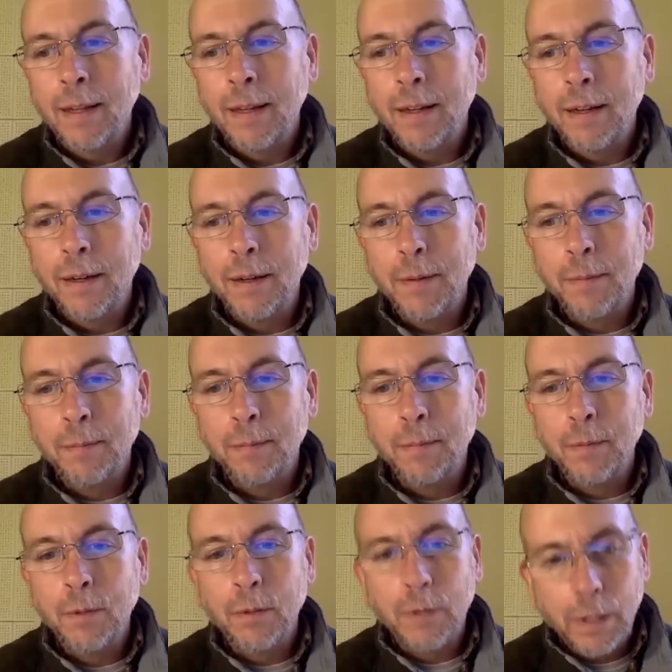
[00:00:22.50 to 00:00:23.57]

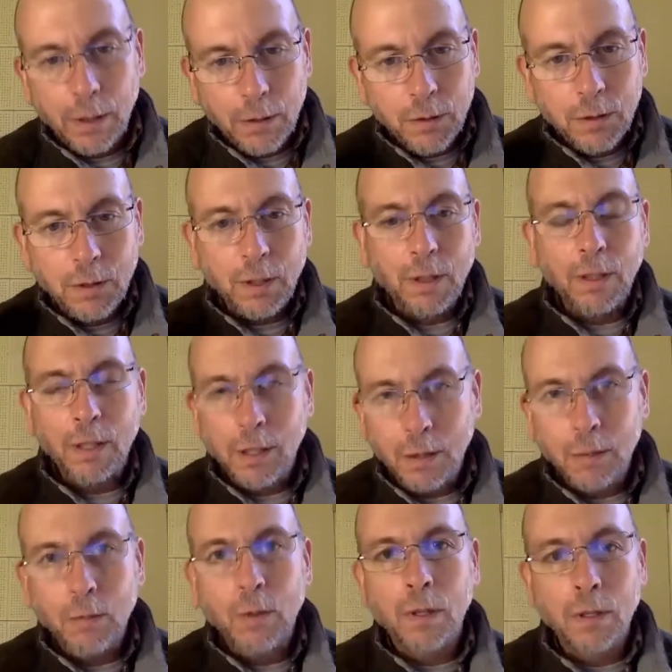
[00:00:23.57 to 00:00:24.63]
Learning to
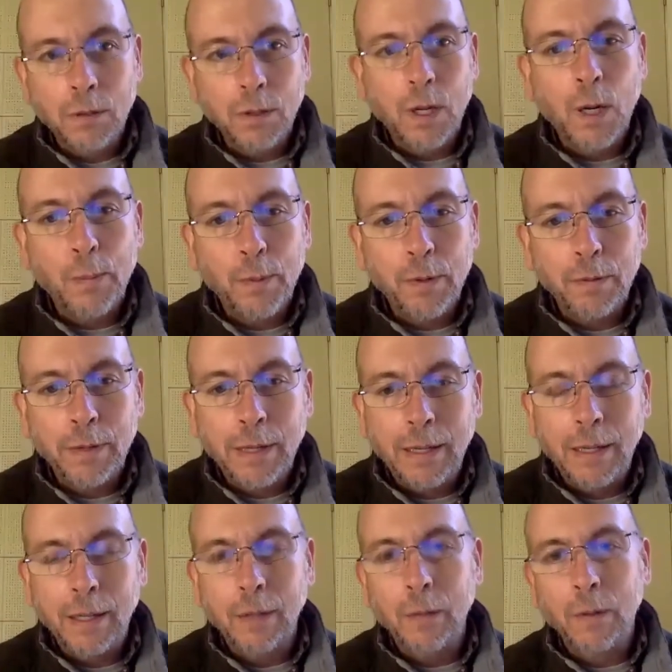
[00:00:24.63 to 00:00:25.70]
see what is all
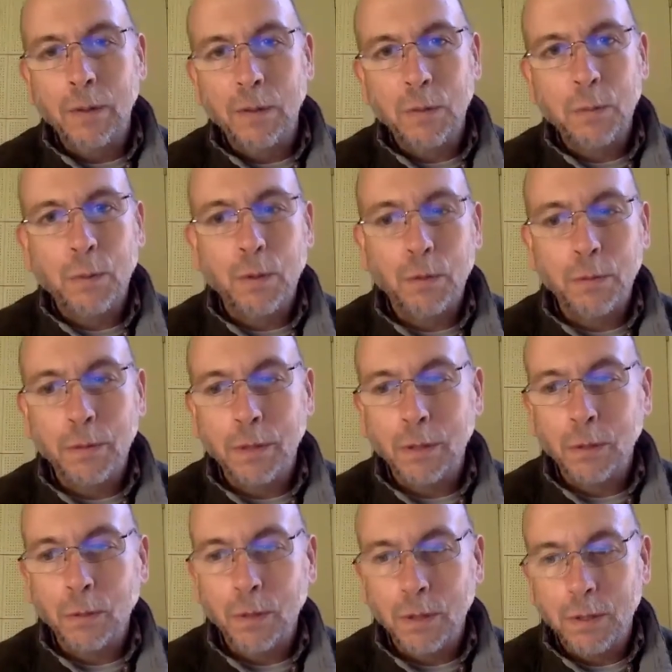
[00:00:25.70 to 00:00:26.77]
pervading, what is
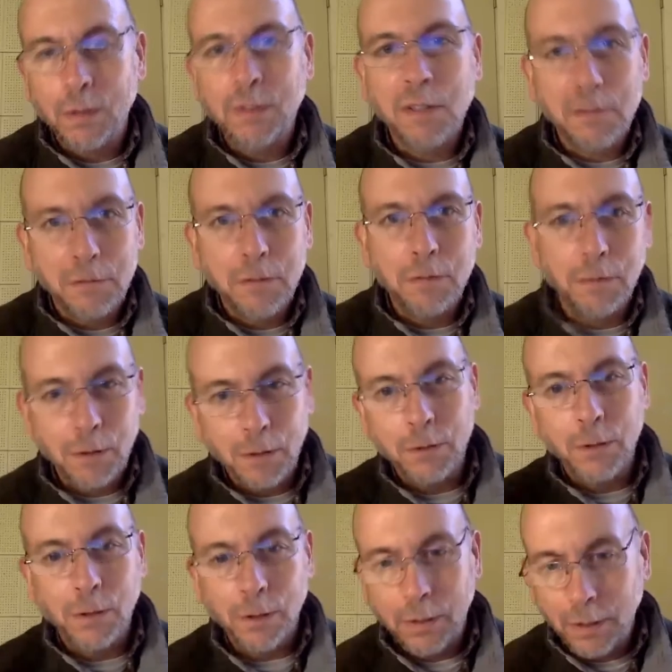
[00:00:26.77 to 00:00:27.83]
perfect, what is self
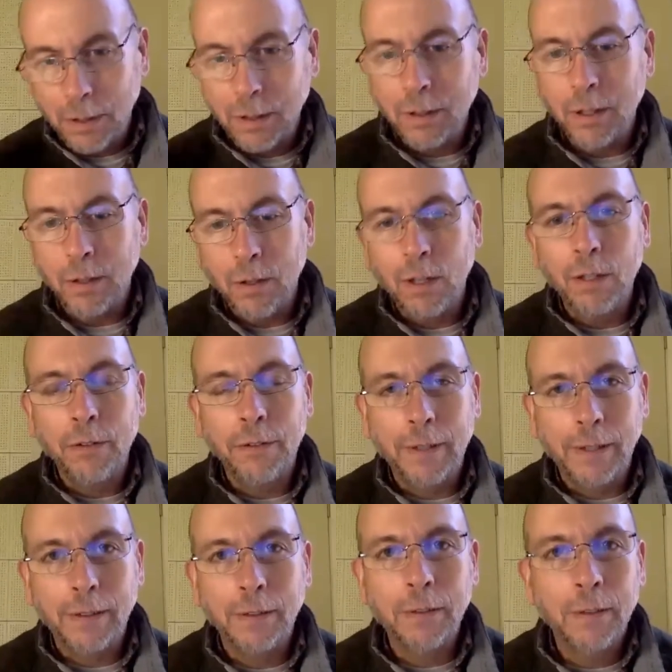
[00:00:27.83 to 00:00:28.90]
effulgent in all
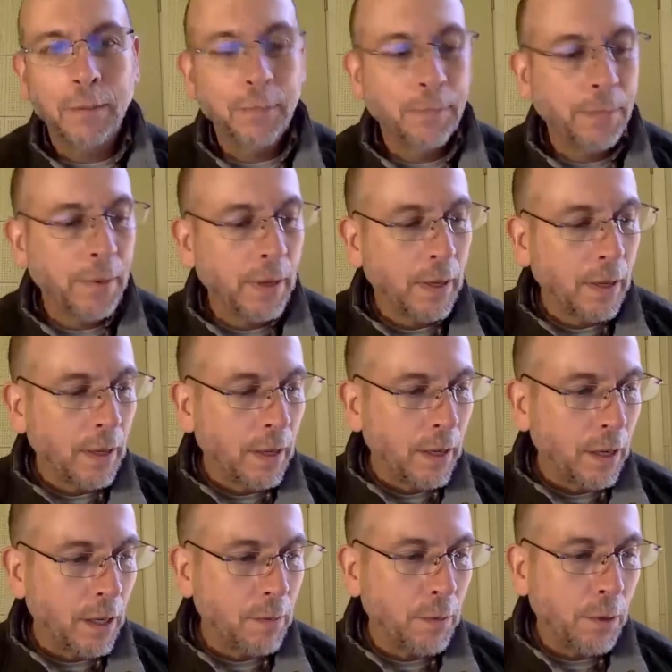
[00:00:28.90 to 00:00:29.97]
things.
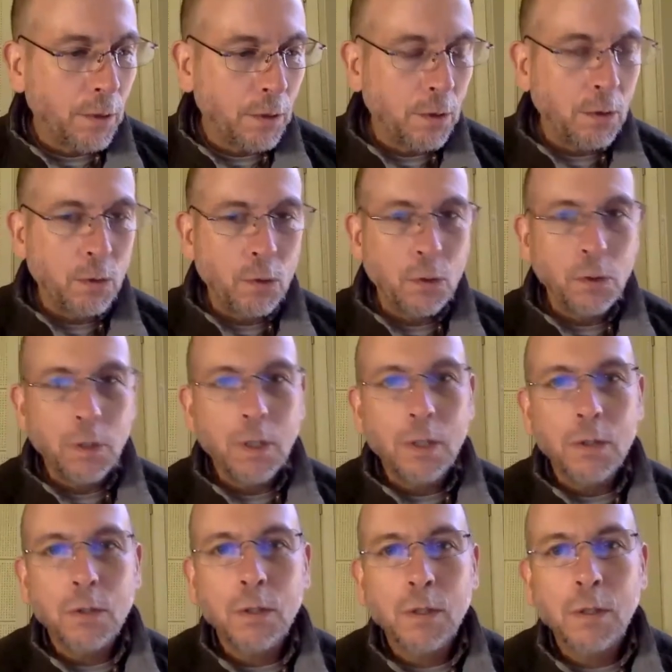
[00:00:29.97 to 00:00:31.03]
But this is usually
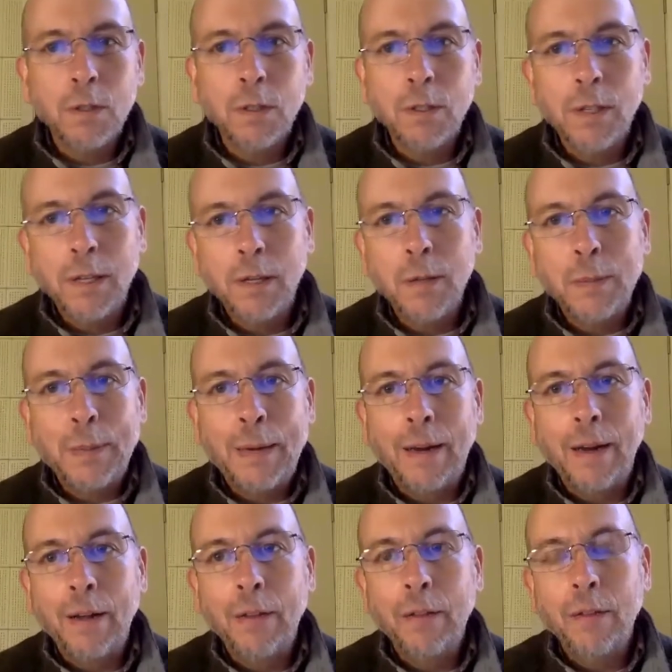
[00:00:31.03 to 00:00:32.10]
considered a later
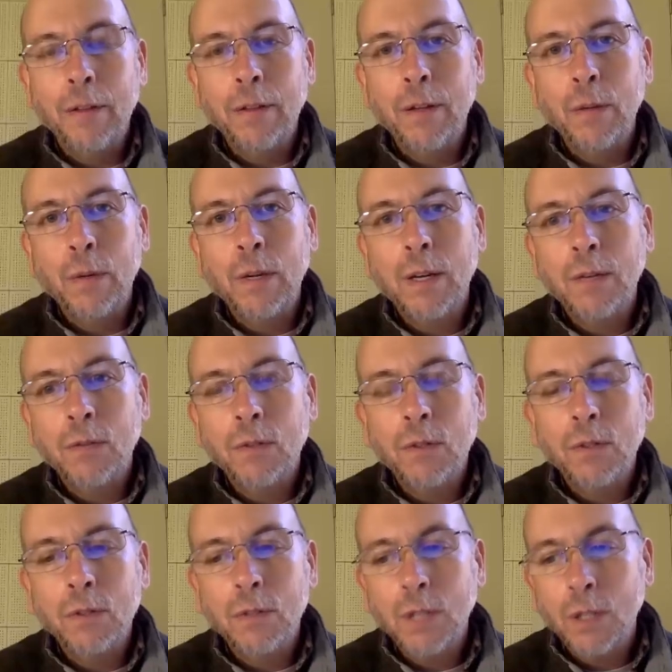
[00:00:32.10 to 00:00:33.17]
path, and that we have to
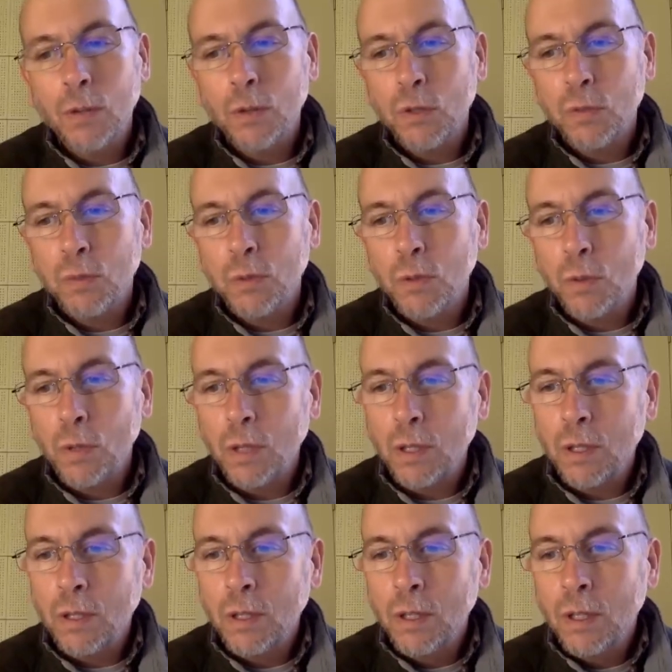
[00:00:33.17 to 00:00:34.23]
distinguish
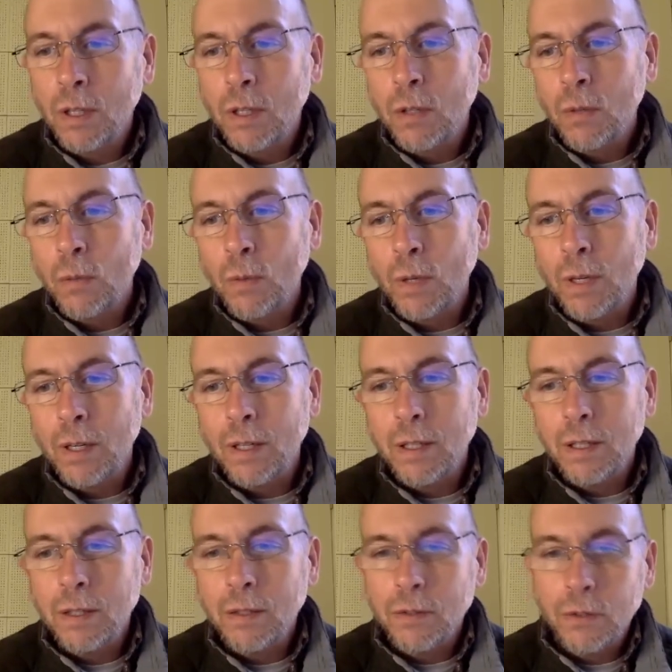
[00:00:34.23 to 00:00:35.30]
between what
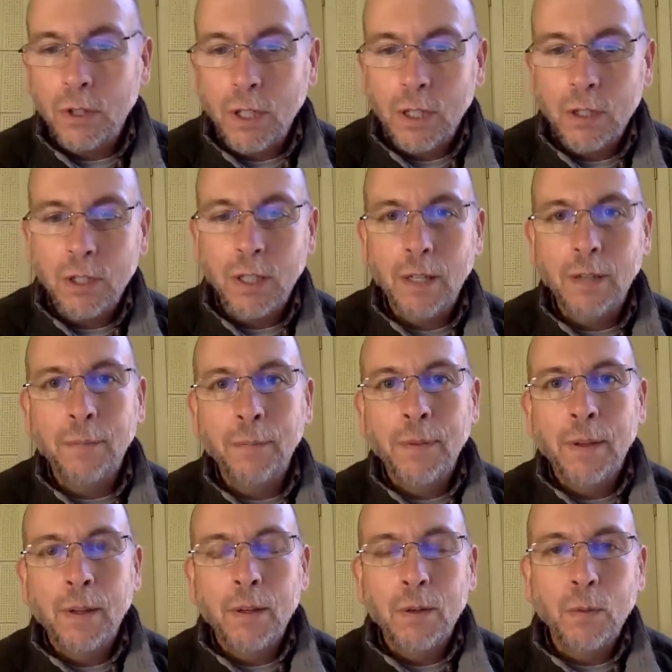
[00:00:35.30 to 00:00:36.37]
is changing,
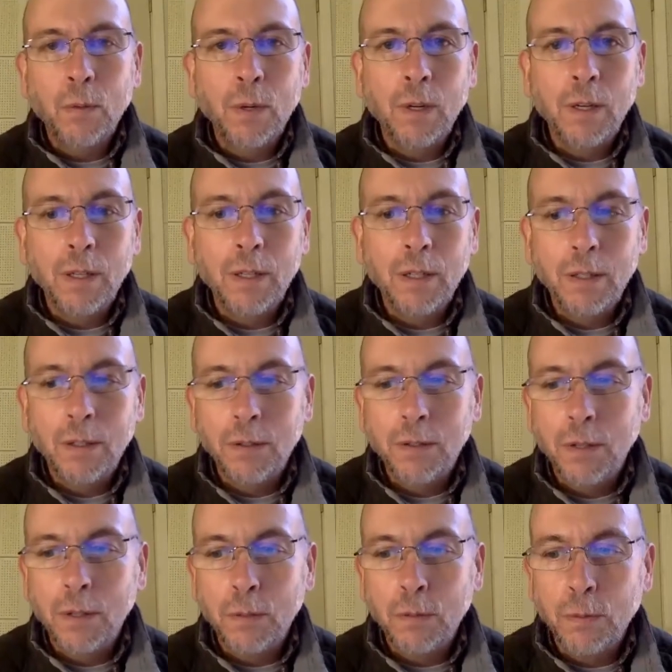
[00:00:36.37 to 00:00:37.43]
what is
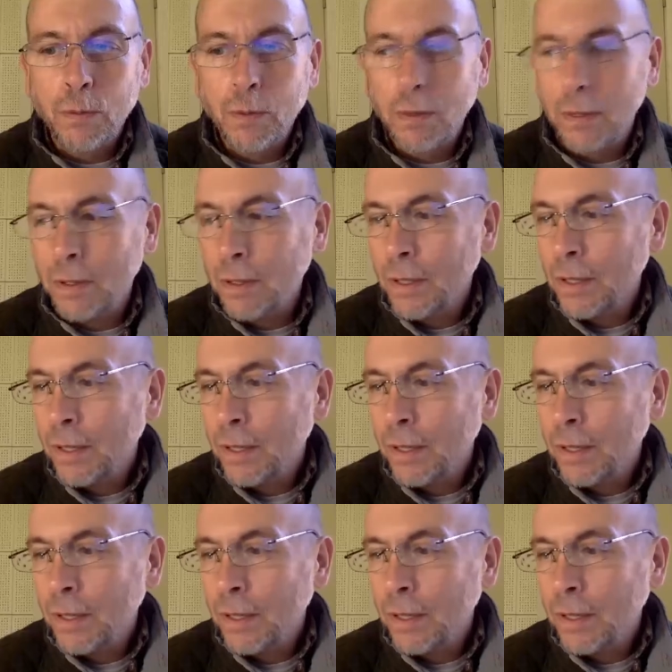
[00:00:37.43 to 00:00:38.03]
therefore